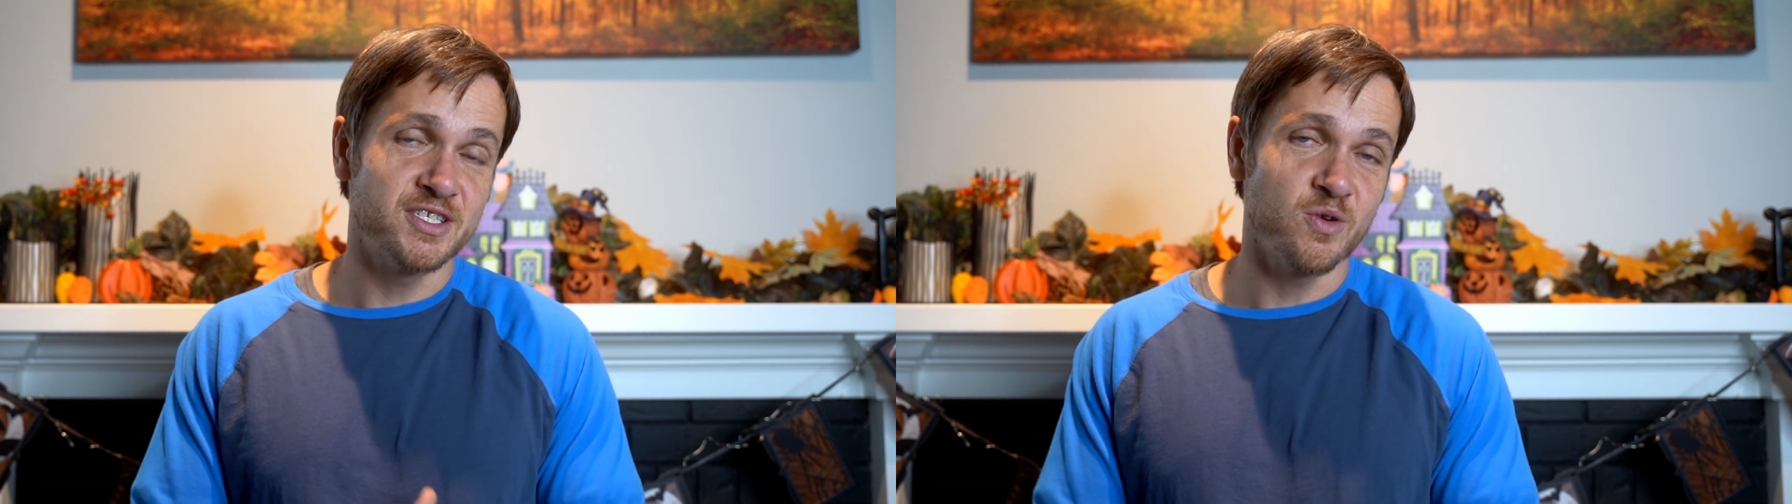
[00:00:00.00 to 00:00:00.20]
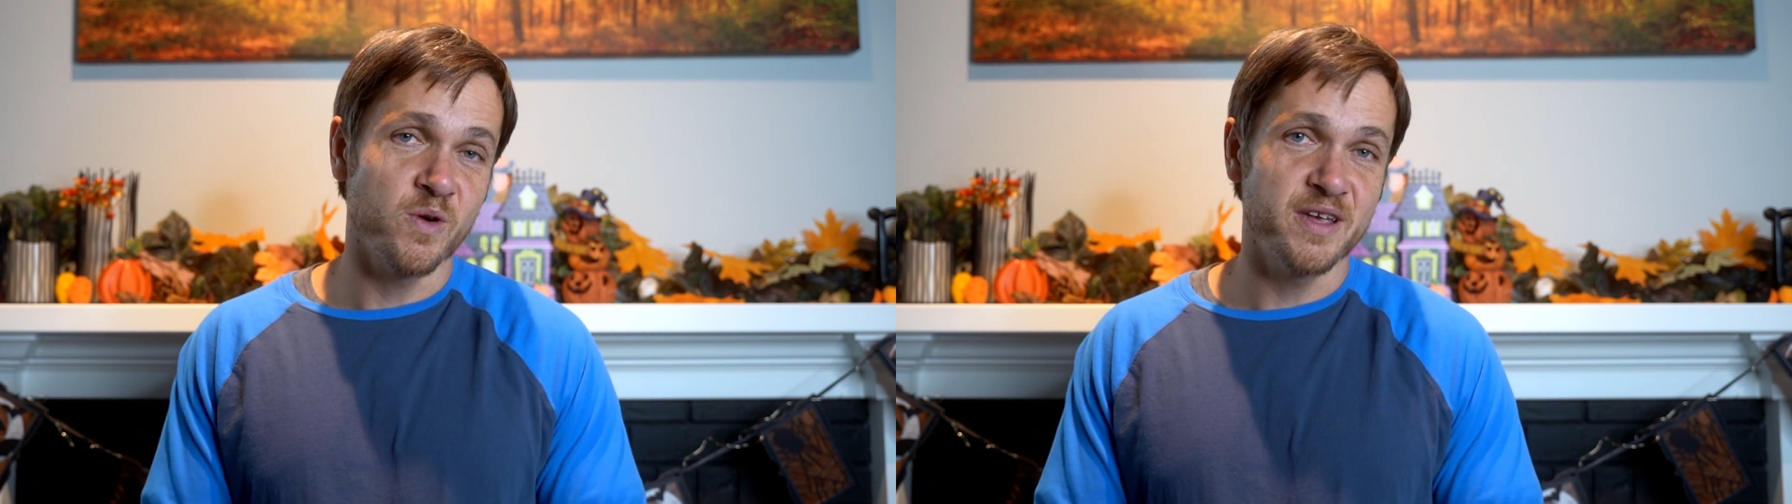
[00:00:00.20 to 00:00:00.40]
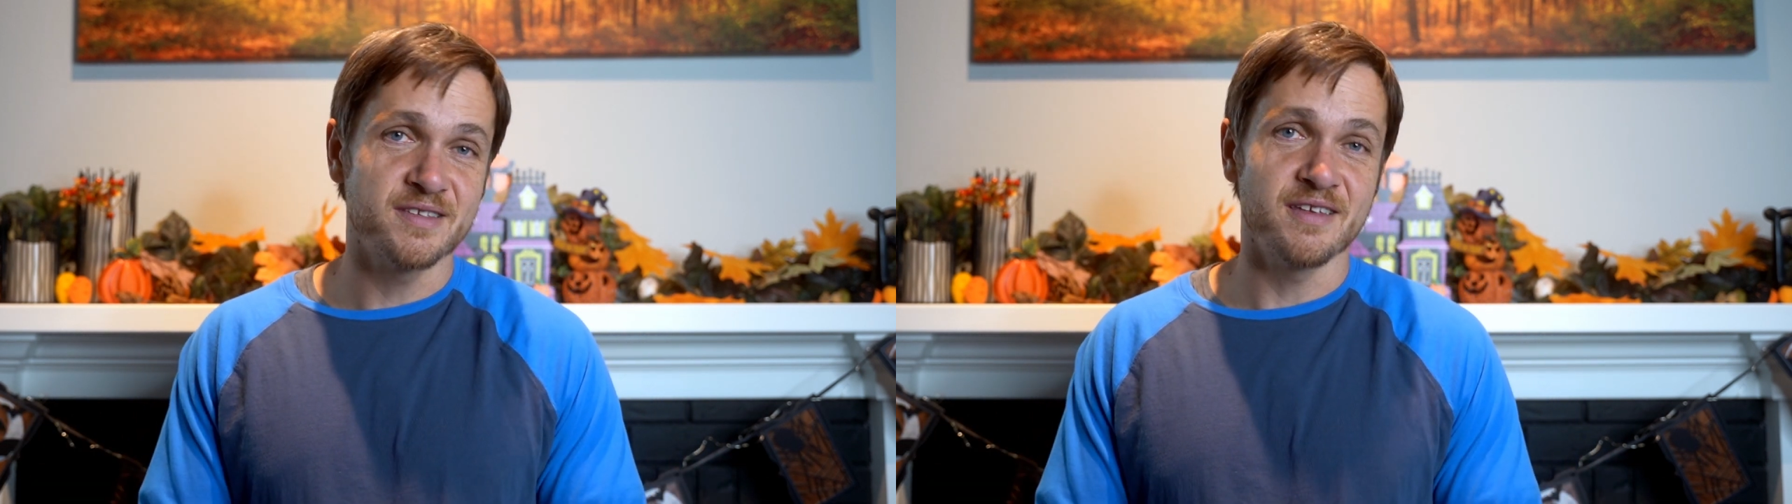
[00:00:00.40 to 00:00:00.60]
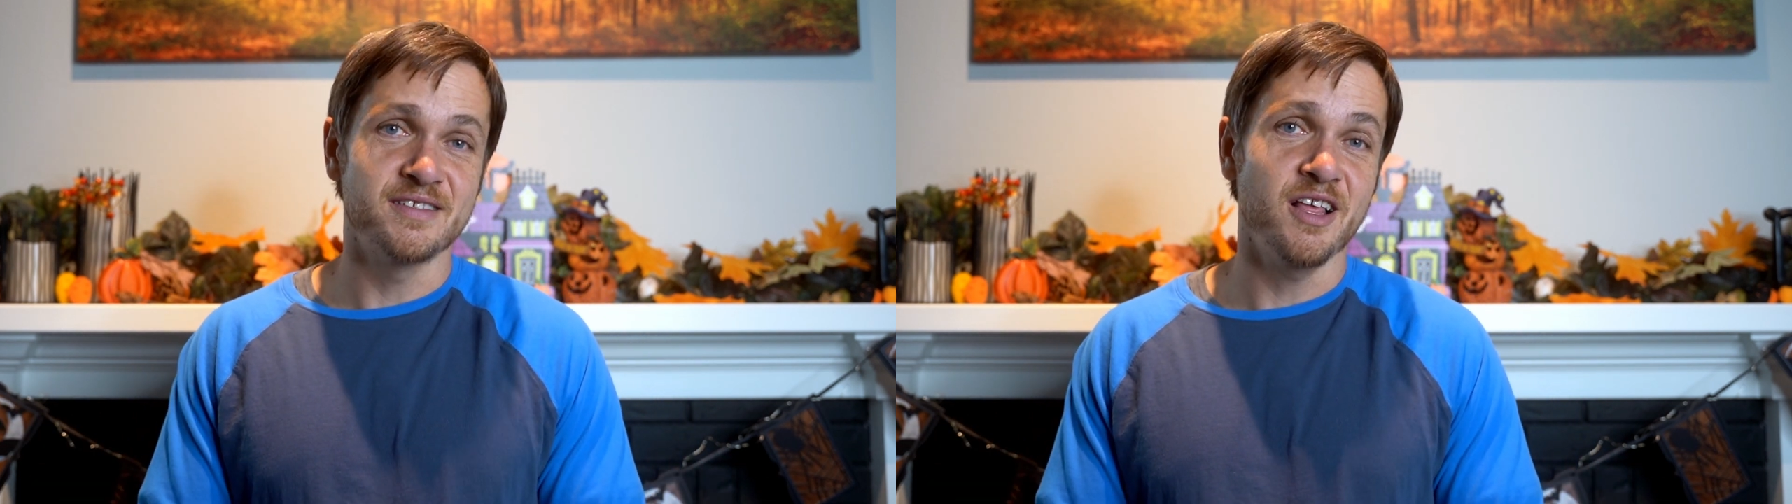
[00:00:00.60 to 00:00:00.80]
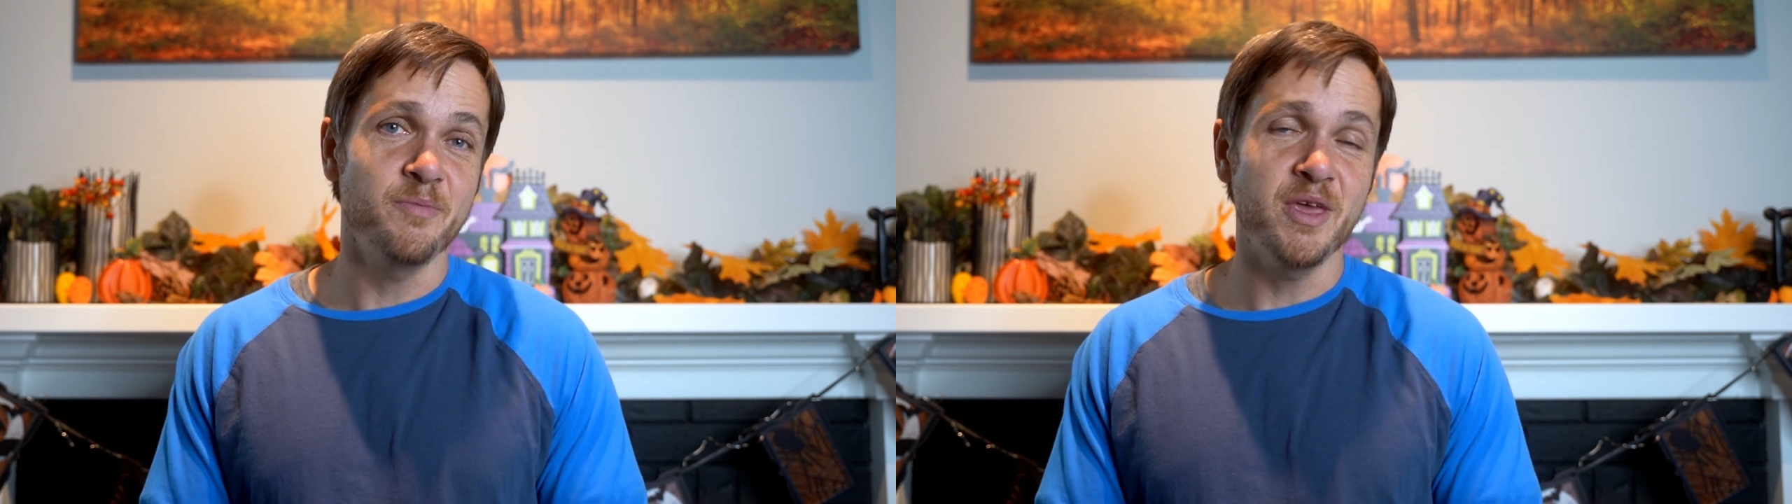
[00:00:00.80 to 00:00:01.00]
stories and
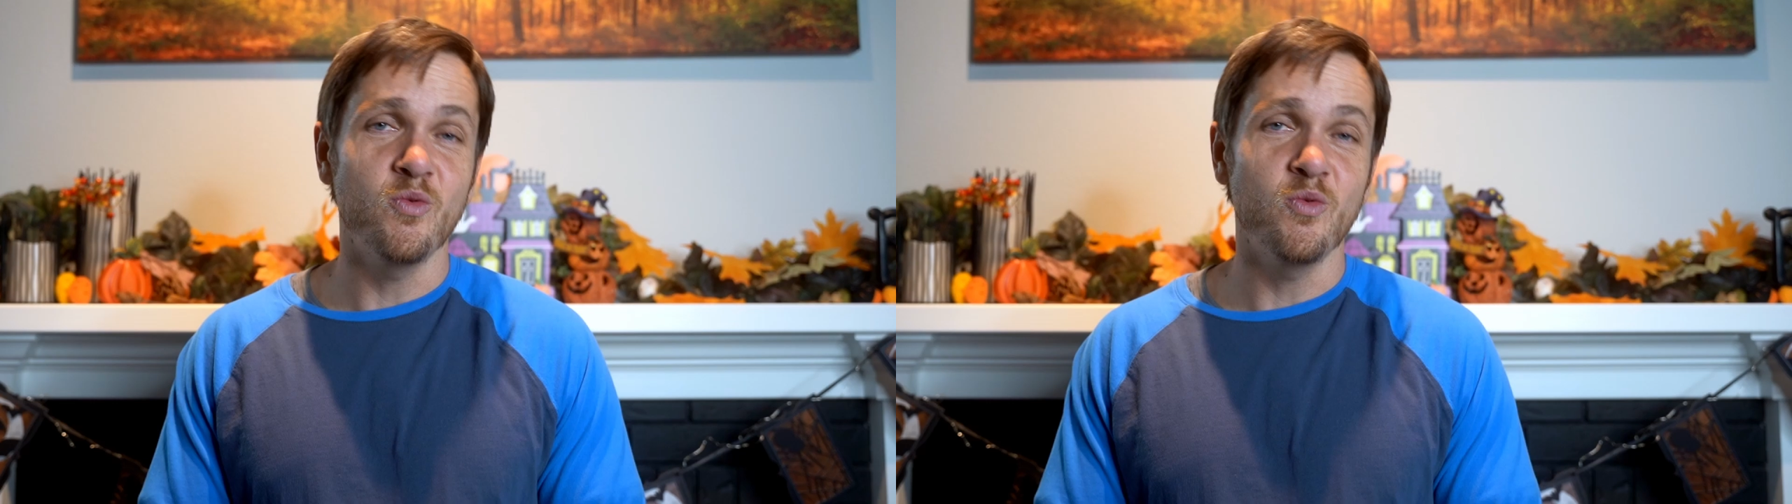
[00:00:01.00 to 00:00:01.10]
tell me